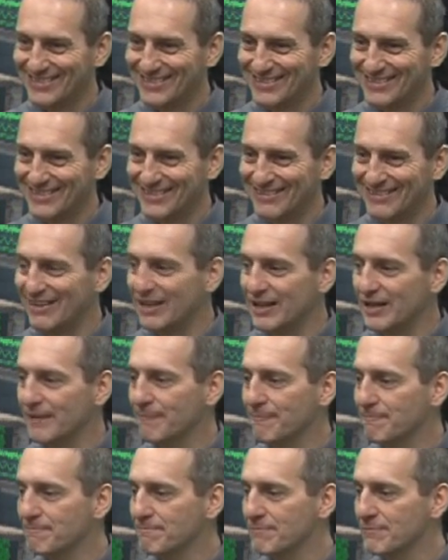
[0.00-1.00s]
All right?
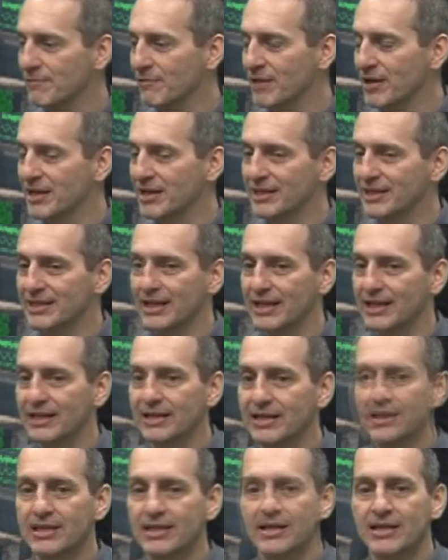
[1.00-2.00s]
Write it again.
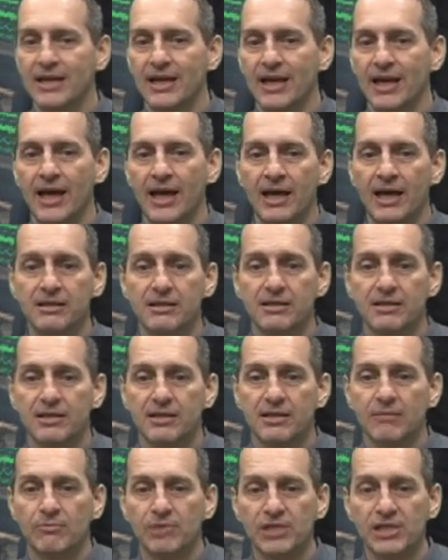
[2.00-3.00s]
And
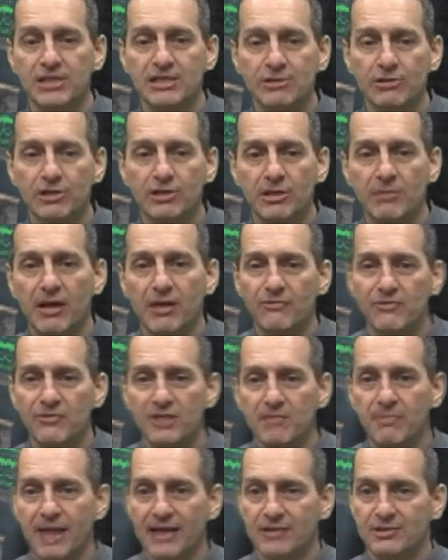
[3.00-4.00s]
please look at my
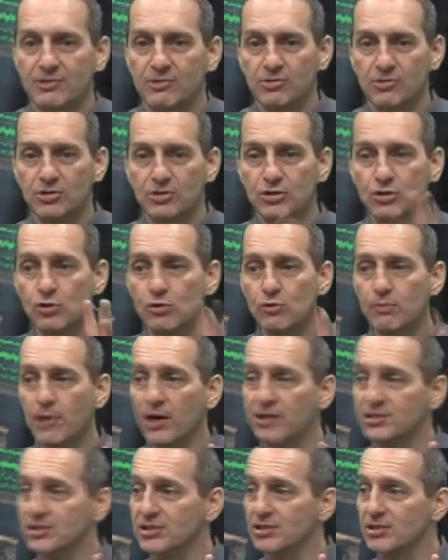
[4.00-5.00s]
feedback. So there's two
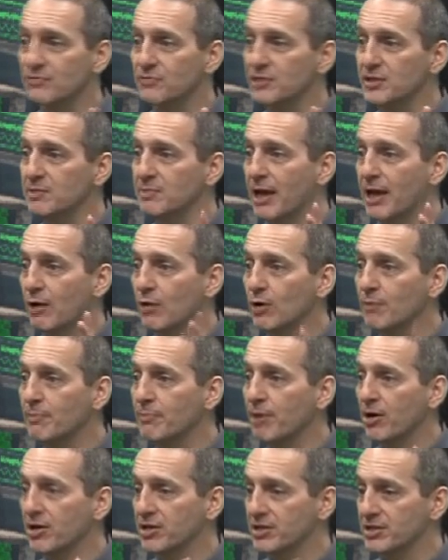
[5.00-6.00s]
parts of the feedback. One
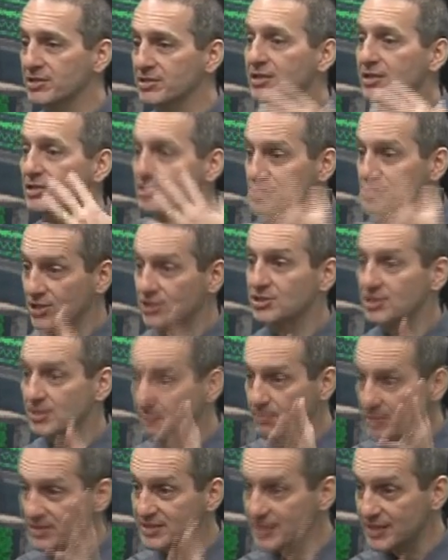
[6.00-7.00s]
part is just the
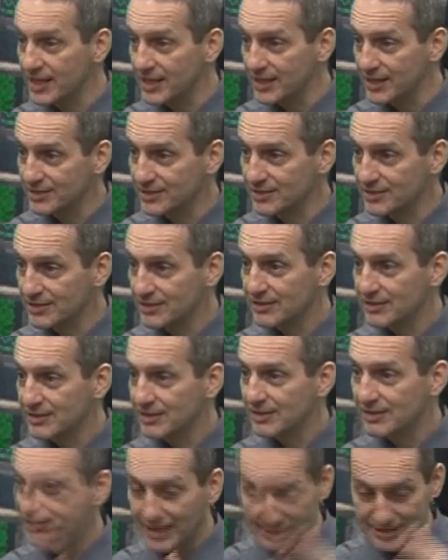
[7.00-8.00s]
mistakes.
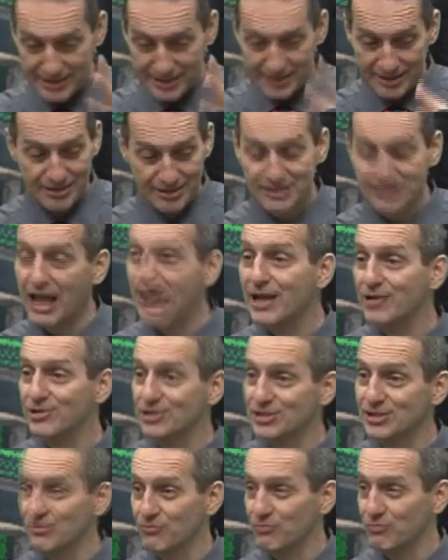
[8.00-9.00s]
That's like the style
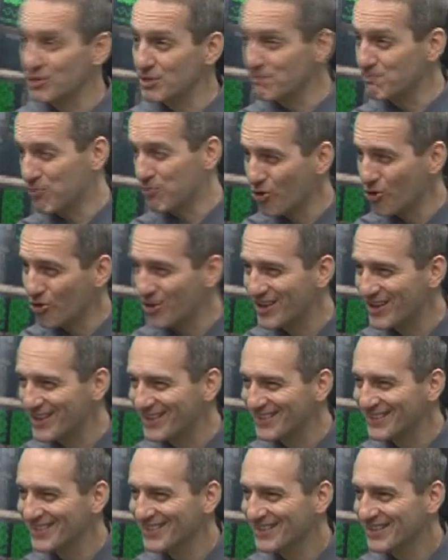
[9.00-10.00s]
stuff. Really
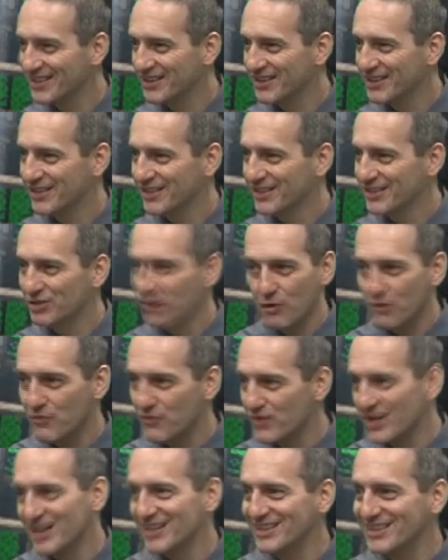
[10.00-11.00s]
boring, no
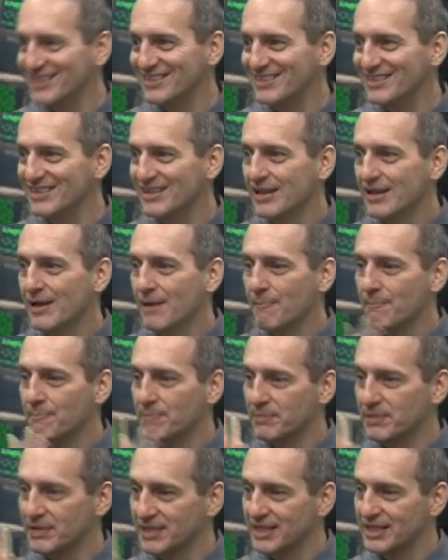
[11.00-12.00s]
fun,
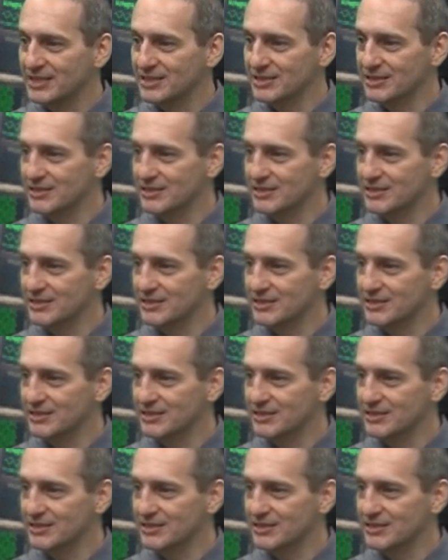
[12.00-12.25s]
but that's